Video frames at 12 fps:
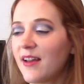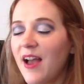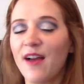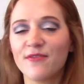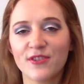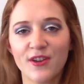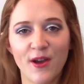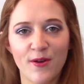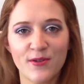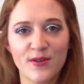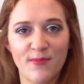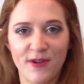have to
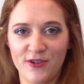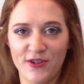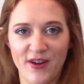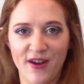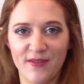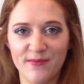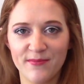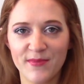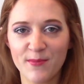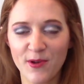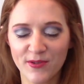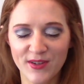go to brunch now,
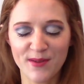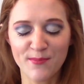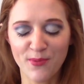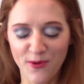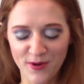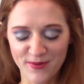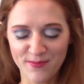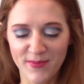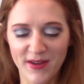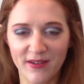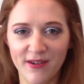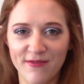the most important
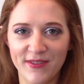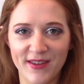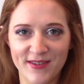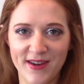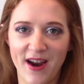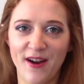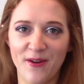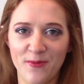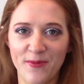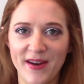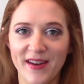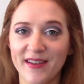meal of the entire
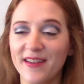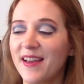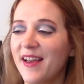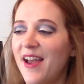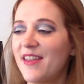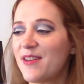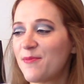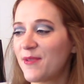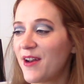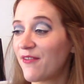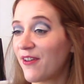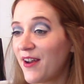week. And then
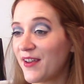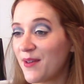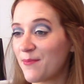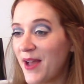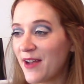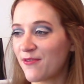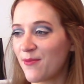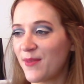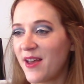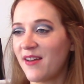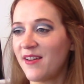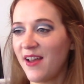whenever I get back from
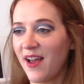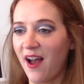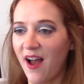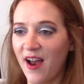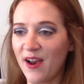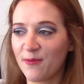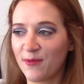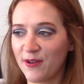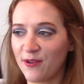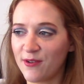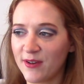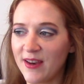that, I
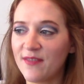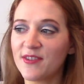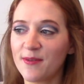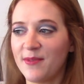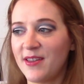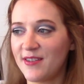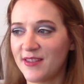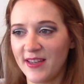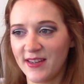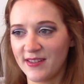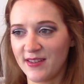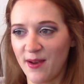will give some of these
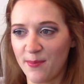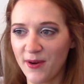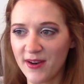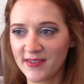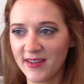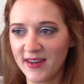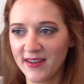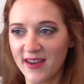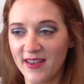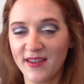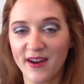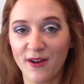things a pressing,
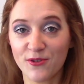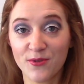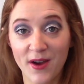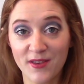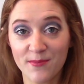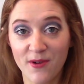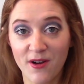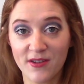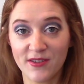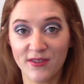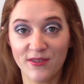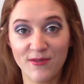and then I'll try them
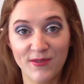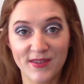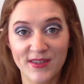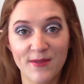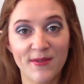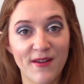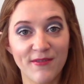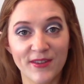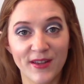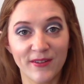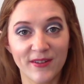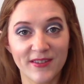on so that you can see what
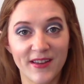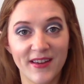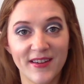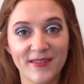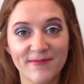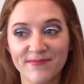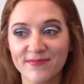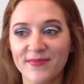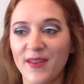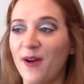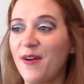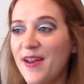everything looks like.
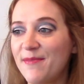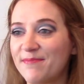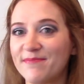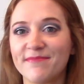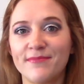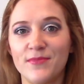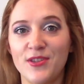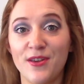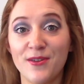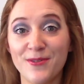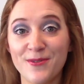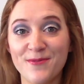Alright, see
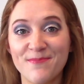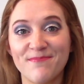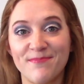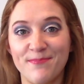you soon.